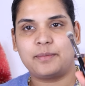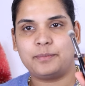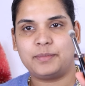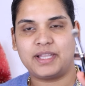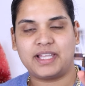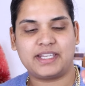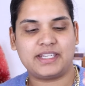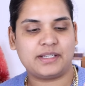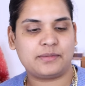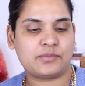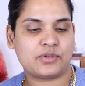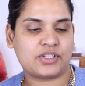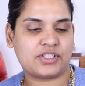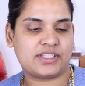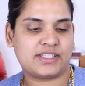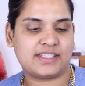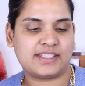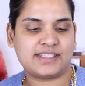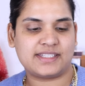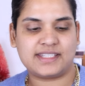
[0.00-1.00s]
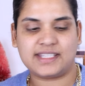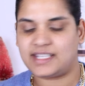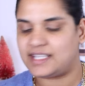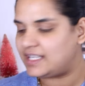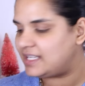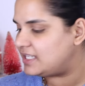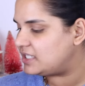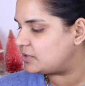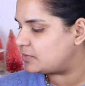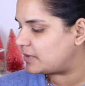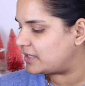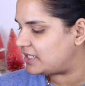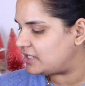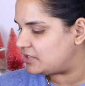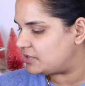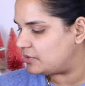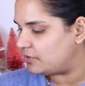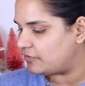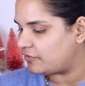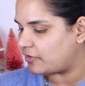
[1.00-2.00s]
blending brush. This is the E
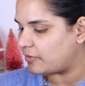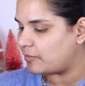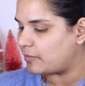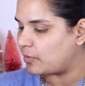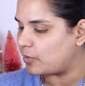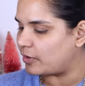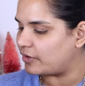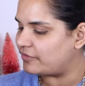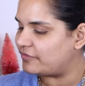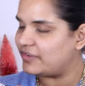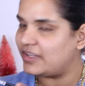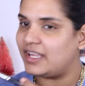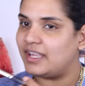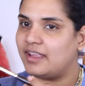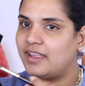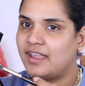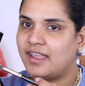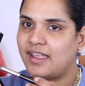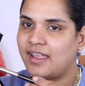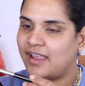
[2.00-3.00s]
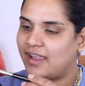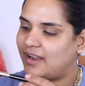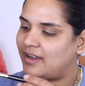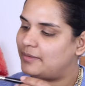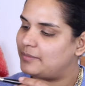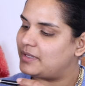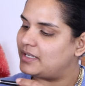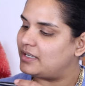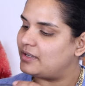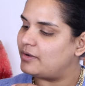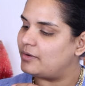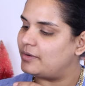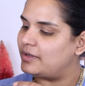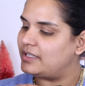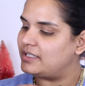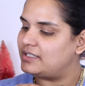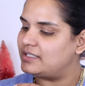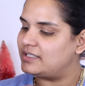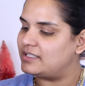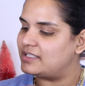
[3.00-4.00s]
twenty-two from Morphe, and I'm going to go
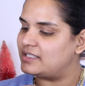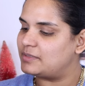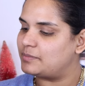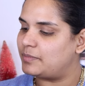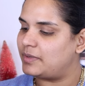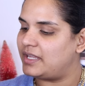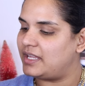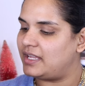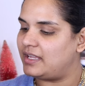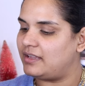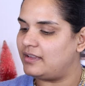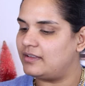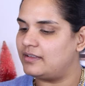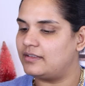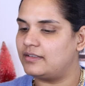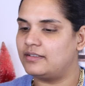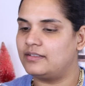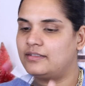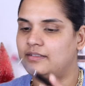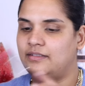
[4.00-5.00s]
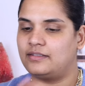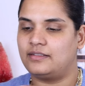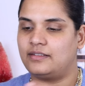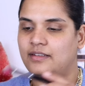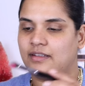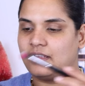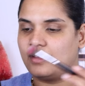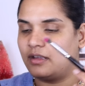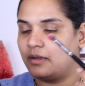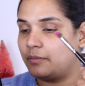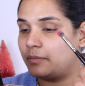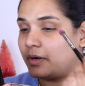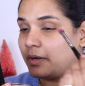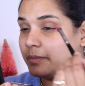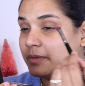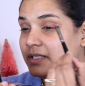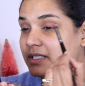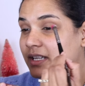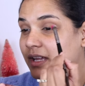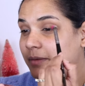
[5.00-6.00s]
into this pink.
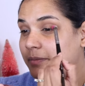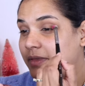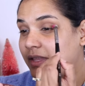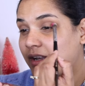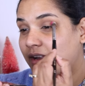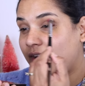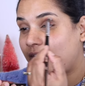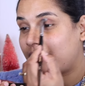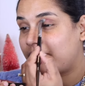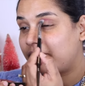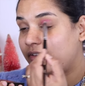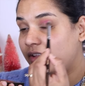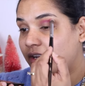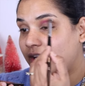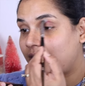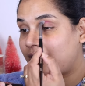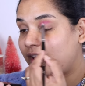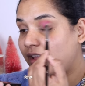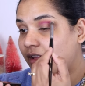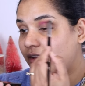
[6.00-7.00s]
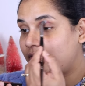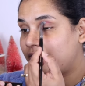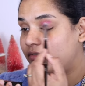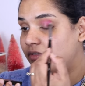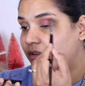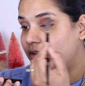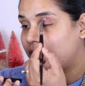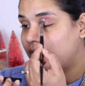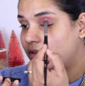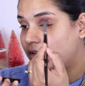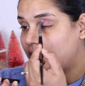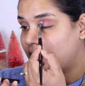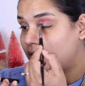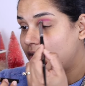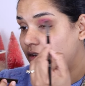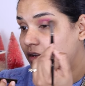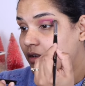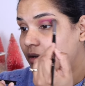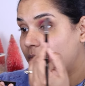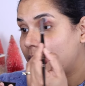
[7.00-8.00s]
Probably tap that off, and I have
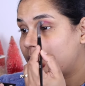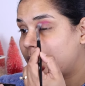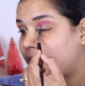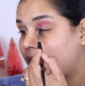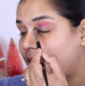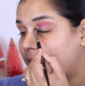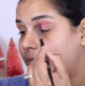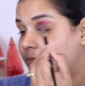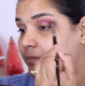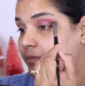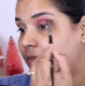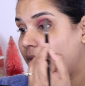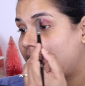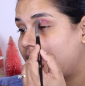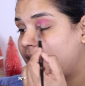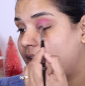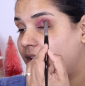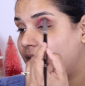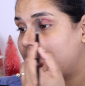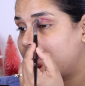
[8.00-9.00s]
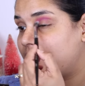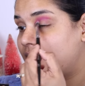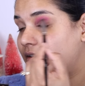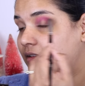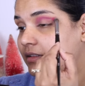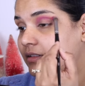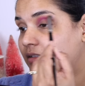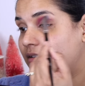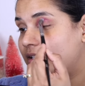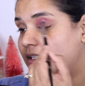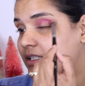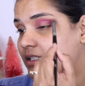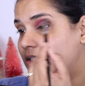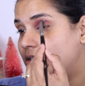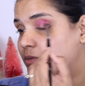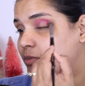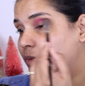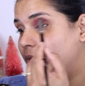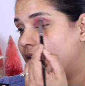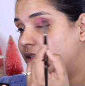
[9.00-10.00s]
prepped my
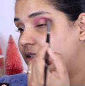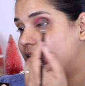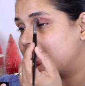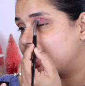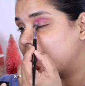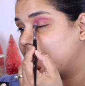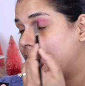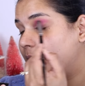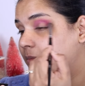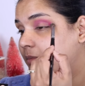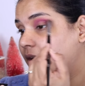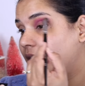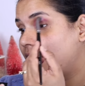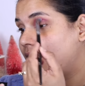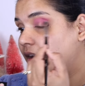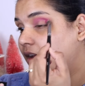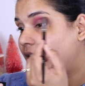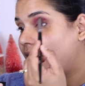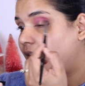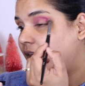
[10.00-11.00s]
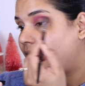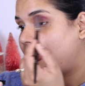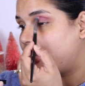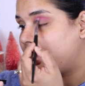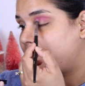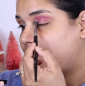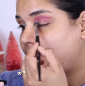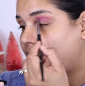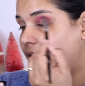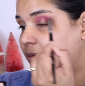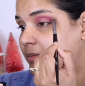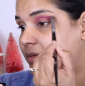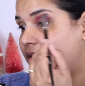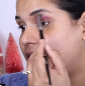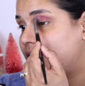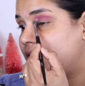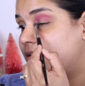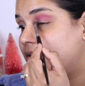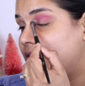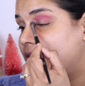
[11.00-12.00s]
lids with some eye
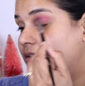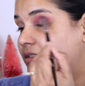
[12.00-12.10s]
primer.